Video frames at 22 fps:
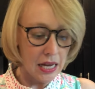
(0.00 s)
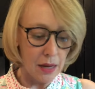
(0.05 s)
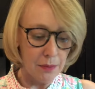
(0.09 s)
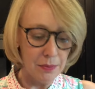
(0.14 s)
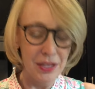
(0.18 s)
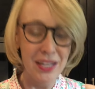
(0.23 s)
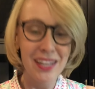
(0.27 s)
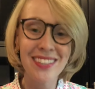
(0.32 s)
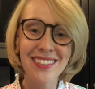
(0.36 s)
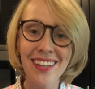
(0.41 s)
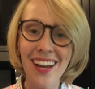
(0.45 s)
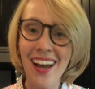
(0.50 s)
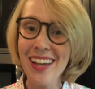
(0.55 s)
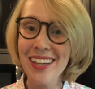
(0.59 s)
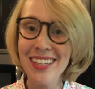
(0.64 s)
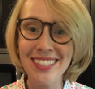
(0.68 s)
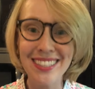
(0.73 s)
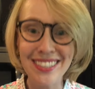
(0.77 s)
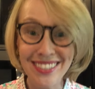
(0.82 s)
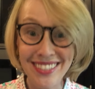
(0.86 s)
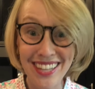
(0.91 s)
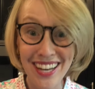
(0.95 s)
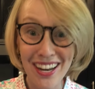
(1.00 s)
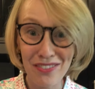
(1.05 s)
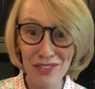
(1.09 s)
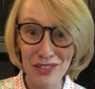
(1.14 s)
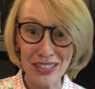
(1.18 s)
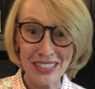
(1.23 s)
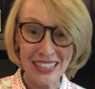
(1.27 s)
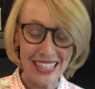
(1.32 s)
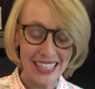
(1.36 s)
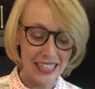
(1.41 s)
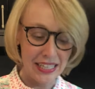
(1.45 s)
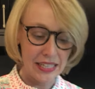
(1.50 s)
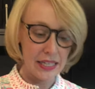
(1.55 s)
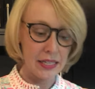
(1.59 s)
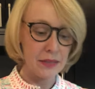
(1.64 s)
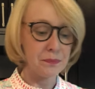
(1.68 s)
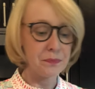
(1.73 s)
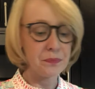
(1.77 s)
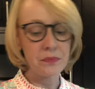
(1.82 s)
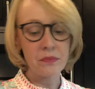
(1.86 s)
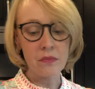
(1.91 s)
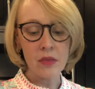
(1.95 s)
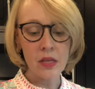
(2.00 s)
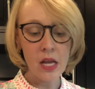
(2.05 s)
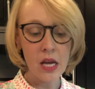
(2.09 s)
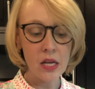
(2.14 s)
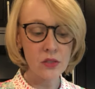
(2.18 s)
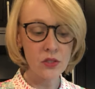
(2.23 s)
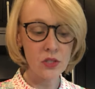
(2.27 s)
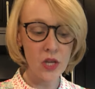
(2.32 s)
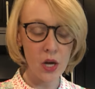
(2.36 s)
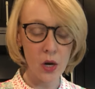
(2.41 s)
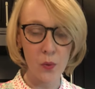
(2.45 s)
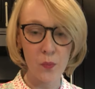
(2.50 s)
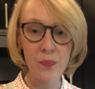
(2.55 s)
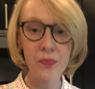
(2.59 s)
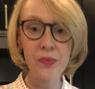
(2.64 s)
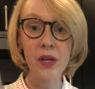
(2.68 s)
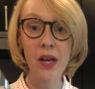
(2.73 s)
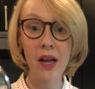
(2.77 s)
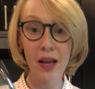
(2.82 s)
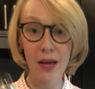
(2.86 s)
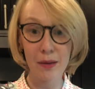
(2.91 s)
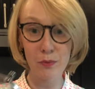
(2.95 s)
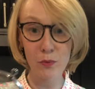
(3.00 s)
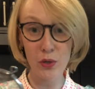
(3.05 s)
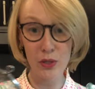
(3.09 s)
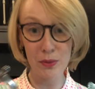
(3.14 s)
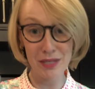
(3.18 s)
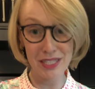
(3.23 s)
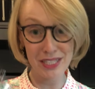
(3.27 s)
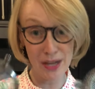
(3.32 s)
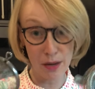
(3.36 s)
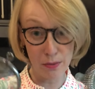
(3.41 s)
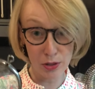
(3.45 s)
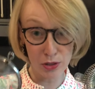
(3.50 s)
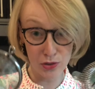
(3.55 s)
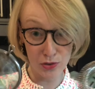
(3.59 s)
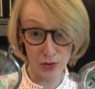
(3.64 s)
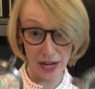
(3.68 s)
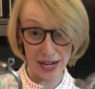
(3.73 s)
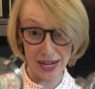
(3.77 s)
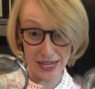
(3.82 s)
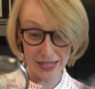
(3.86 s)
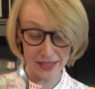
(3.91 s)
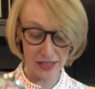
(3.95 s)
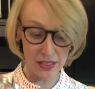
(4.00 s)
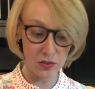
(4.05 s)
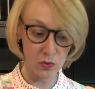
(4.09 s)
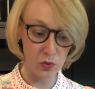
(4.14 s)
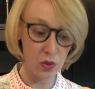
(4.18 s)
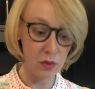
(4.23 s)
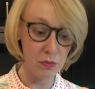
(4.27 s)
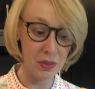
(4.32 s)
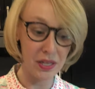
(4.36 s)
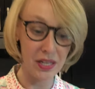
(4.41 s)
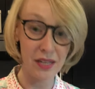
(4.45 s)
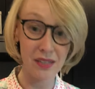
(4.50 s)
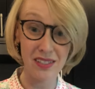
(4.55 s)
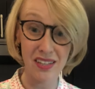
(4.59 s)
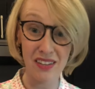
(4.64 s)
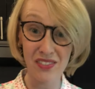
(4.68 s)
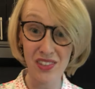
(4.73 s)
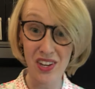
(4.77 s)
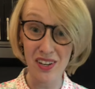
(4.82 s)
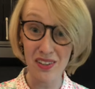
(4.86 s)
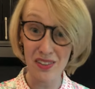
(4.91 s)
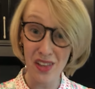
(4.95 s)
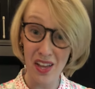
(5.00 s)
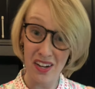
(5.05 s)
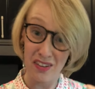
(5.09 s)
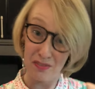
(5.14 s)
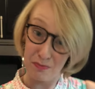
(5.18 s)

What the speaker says: because I can see everything in it. So I'm going to be double straining this one because I've got a lot